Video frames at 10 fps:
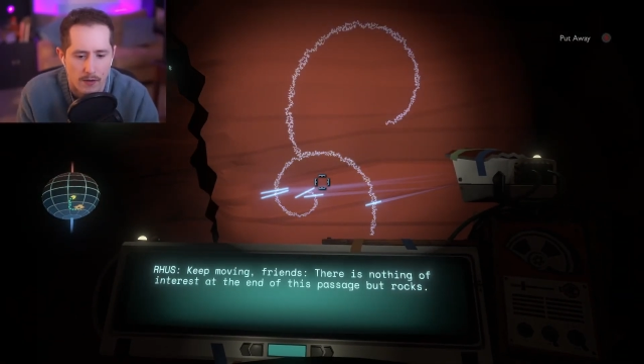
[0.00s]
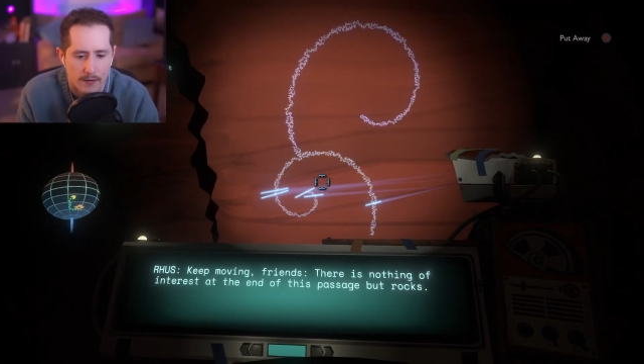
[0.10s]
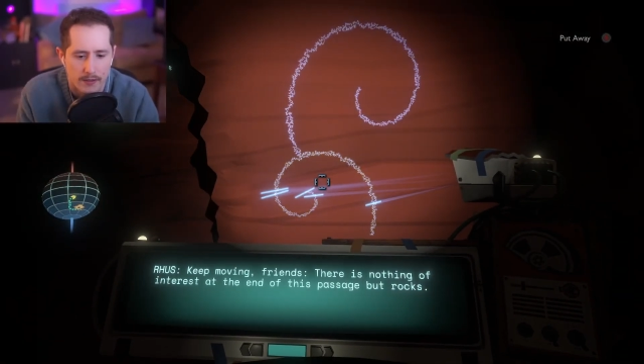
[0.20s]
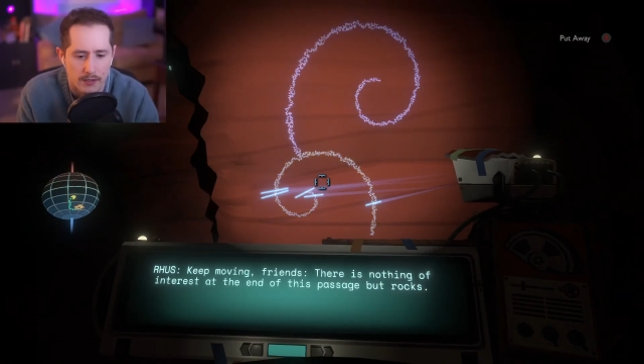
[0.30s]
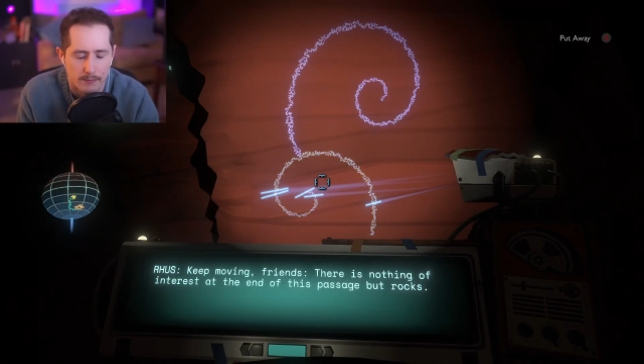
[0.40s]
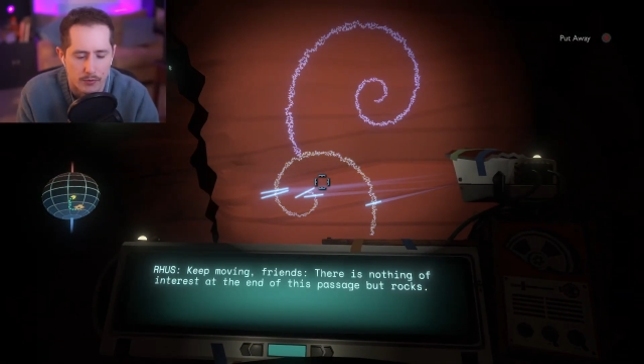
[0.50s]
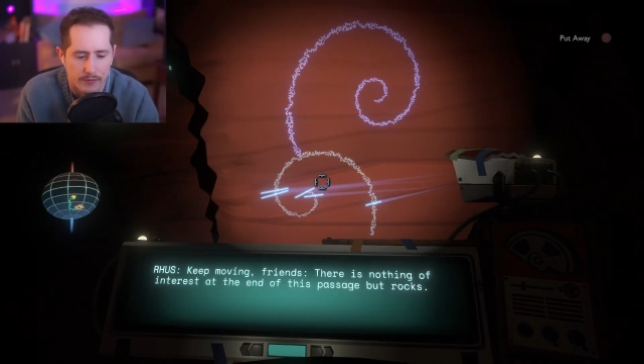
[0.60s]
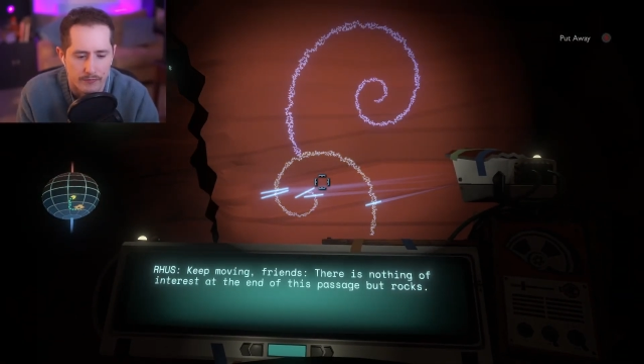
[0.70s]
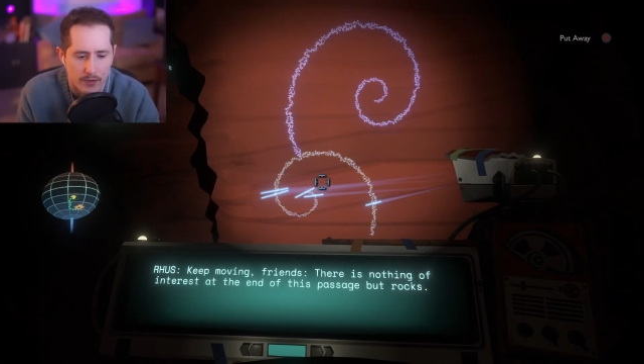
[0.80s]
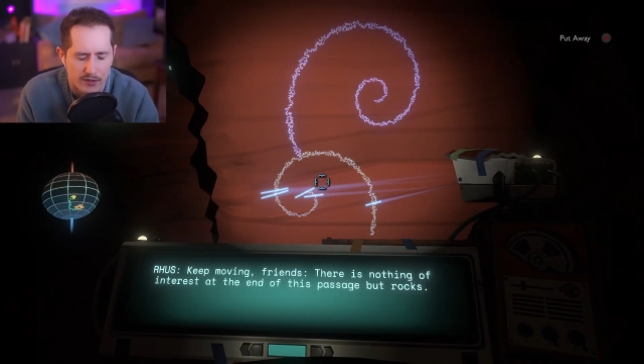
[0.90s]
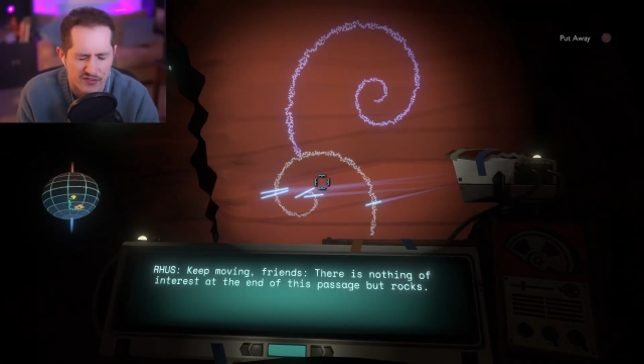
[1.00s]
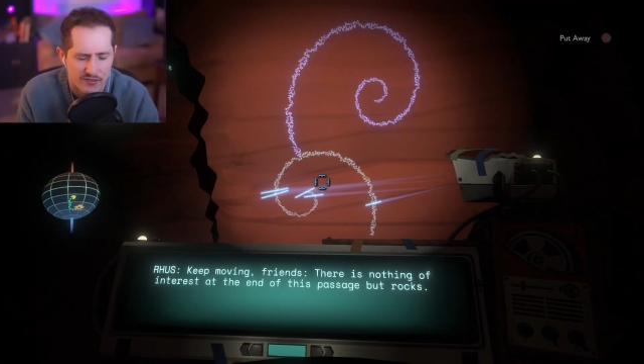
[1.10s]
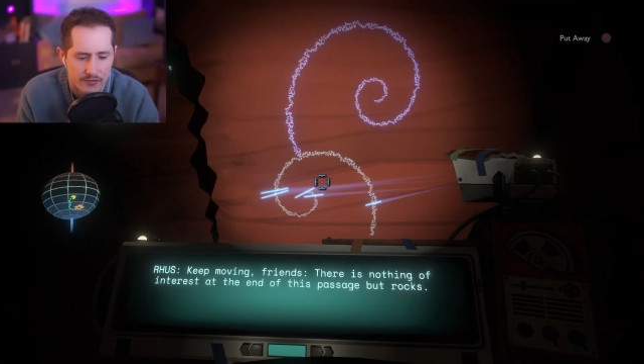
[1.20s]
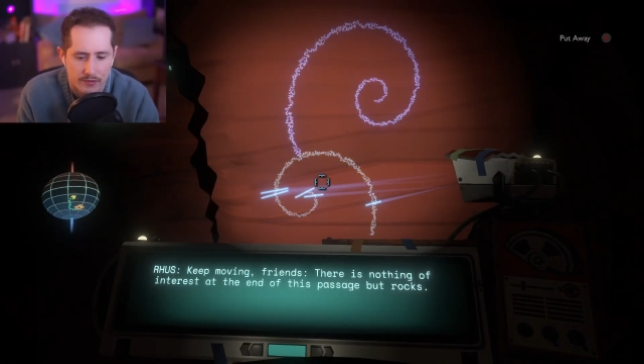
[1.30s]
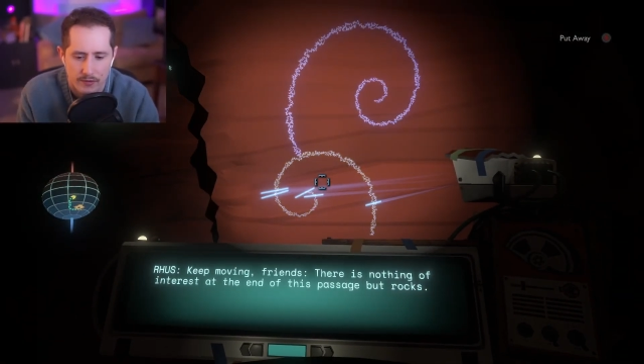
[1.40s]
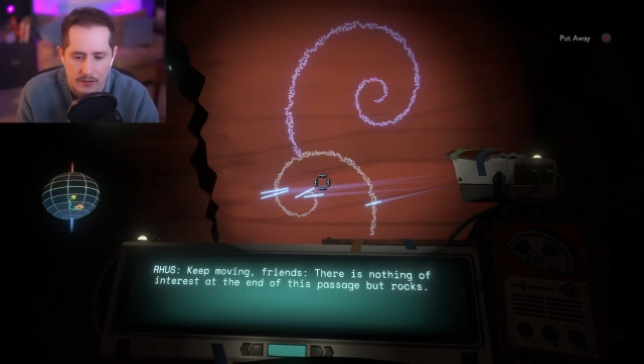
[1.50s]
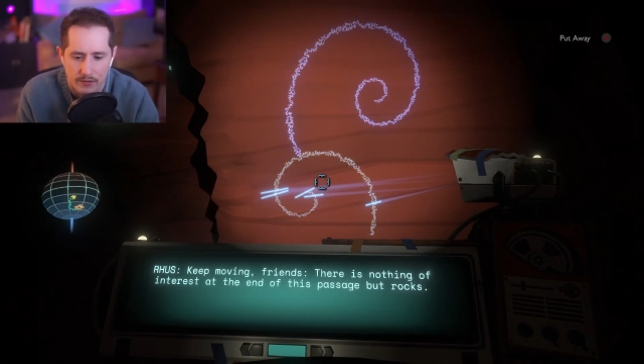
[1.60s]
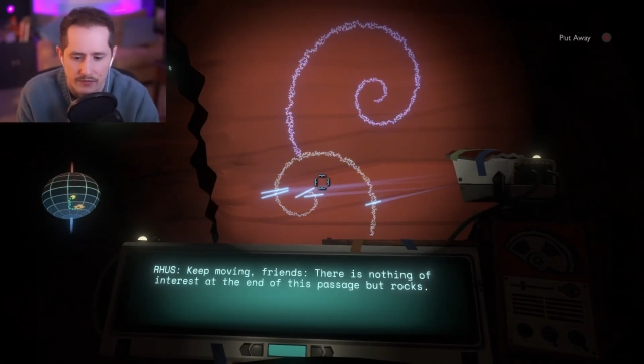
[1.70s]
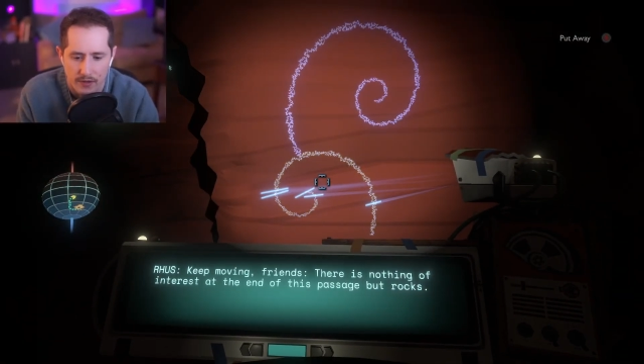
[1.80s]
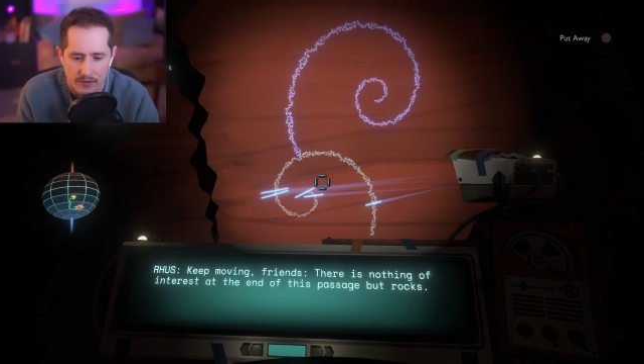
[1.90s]
Keep moving, friends.
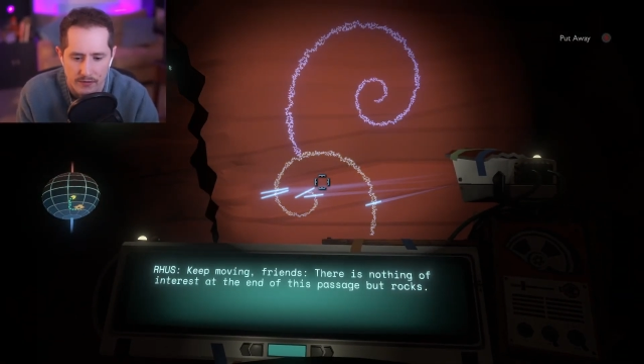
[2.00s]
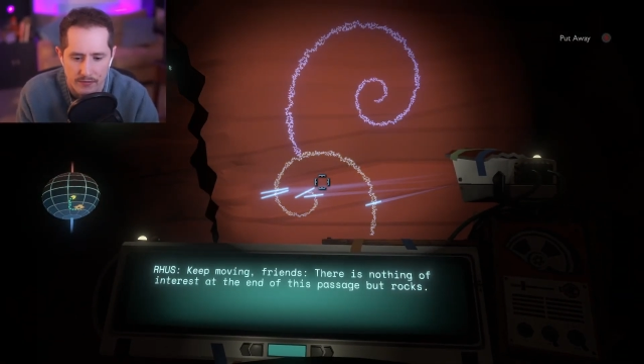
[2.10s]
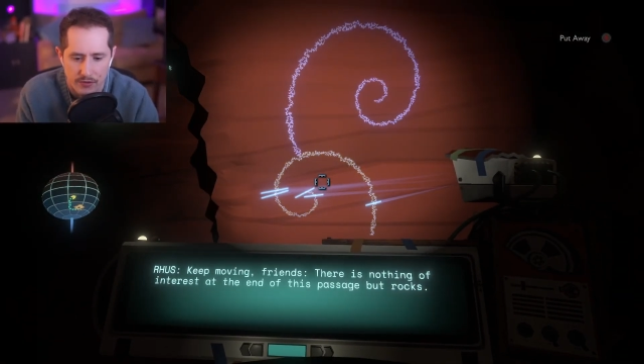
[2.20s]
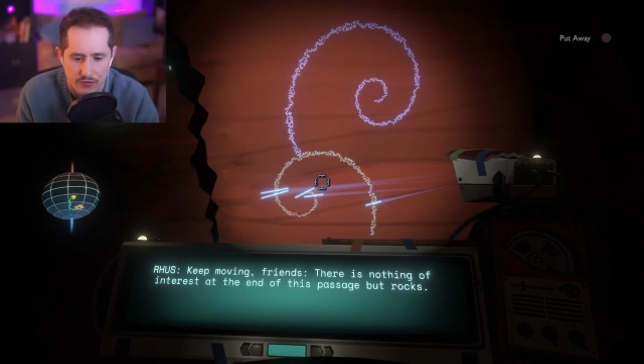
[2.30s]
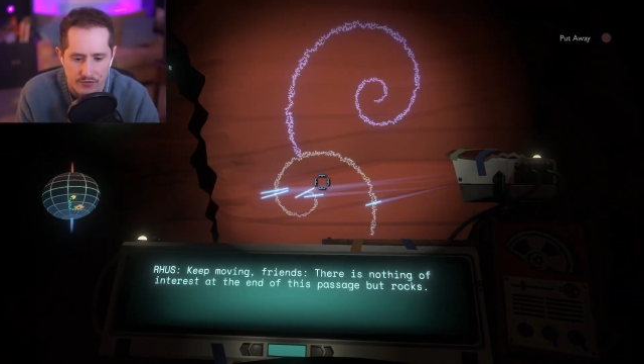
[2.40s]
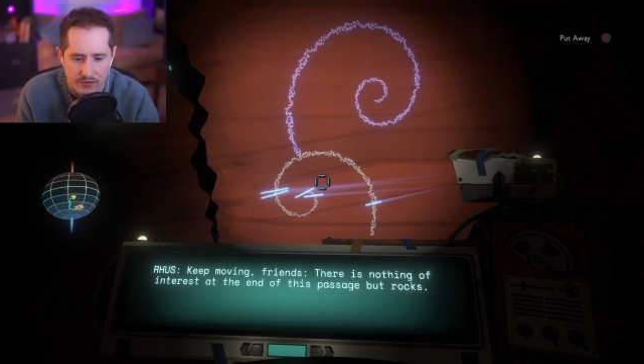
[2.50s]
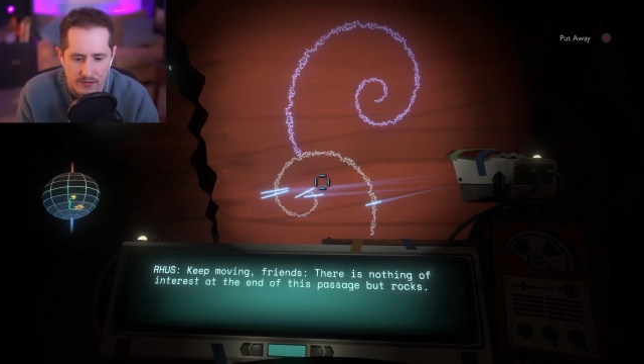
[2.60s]
There's nothing of interest at